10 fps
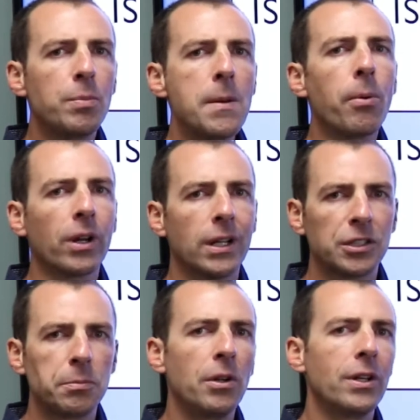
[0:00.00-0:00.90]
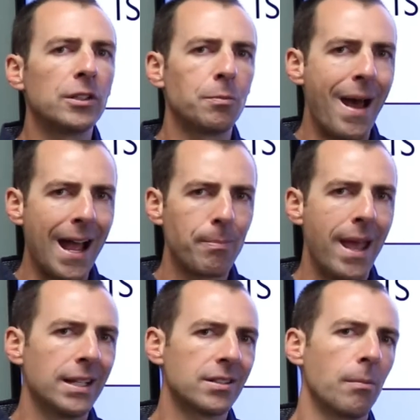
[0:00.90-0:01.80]
people are going to experience back
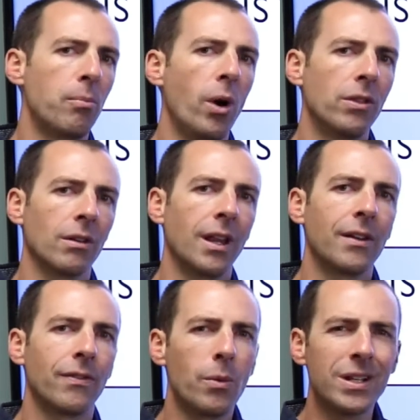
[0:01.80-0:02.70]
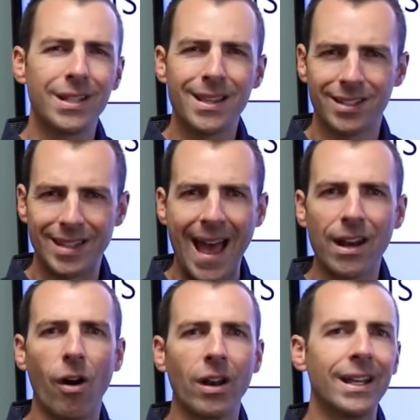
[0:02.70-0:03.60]
pain at some point in their life. I want to say the
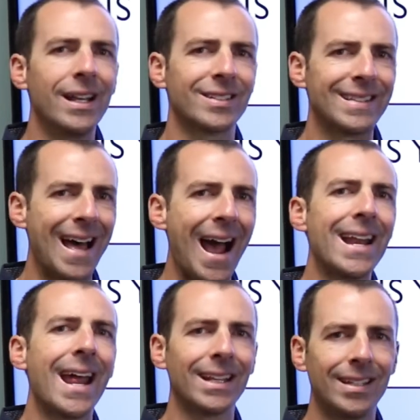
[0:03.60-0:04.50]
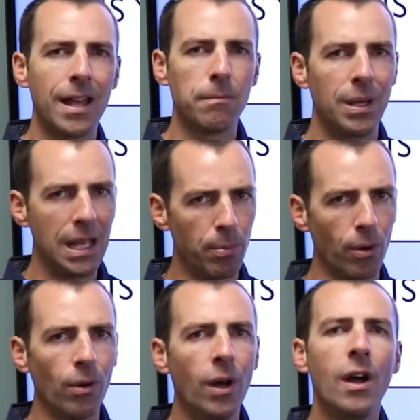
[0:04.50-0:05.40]
stat on it is 9 out of 10
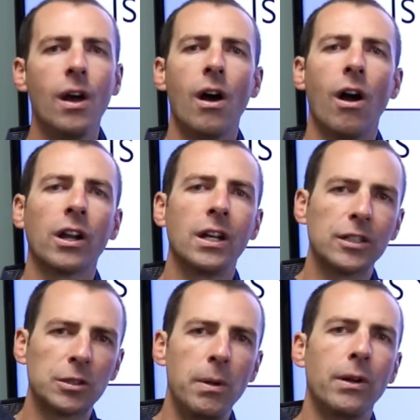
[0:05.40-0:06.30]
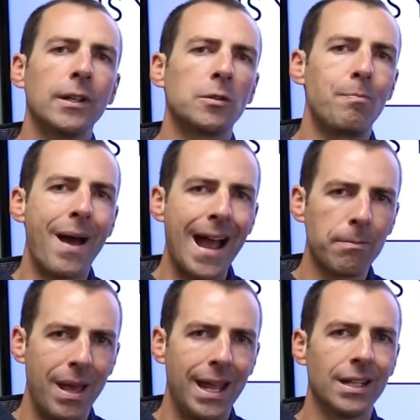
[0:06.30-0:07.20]
people are going to experience
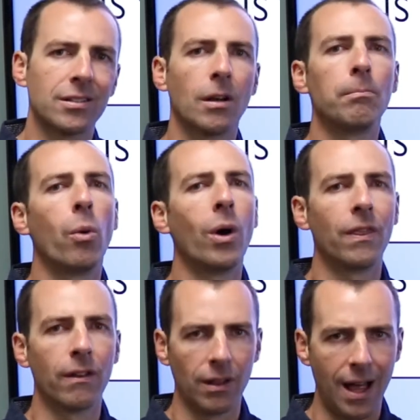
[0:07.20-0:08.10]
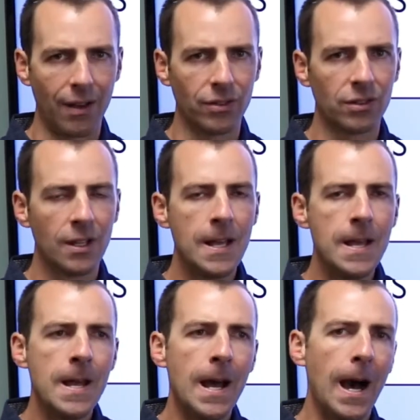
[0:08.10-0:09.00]
back pain at some point in their lives.
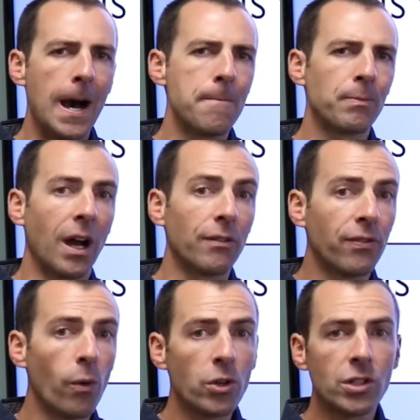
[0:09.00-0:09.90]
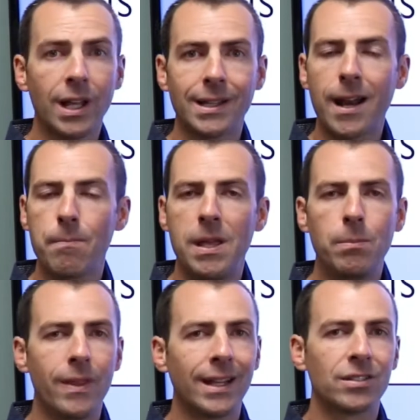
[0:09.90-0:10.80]
Unfortunately, a lot of
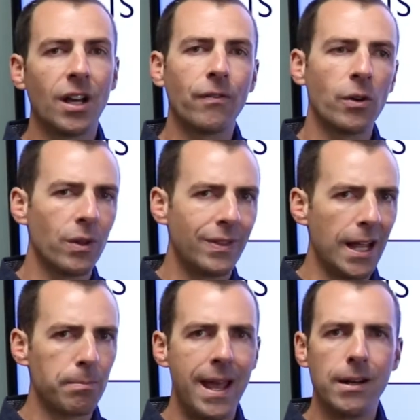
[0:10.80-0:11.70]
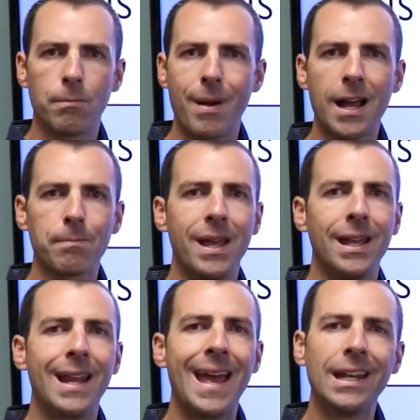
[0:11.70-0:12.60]
people that suffer with neck pain or back
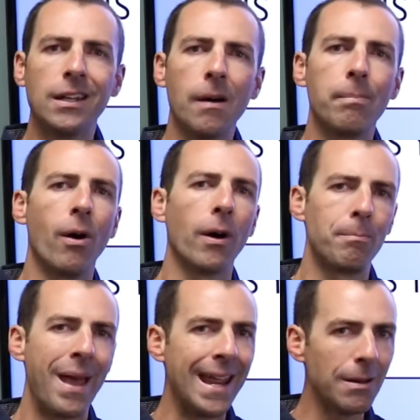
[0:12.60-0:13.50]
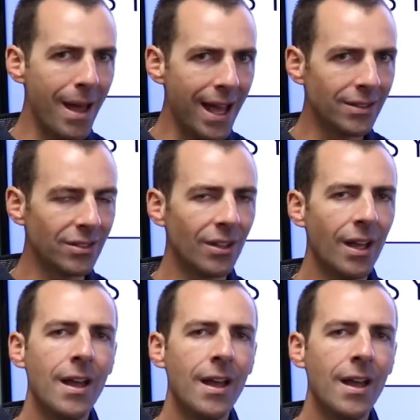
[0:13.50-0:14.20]
pain end up on pain meds,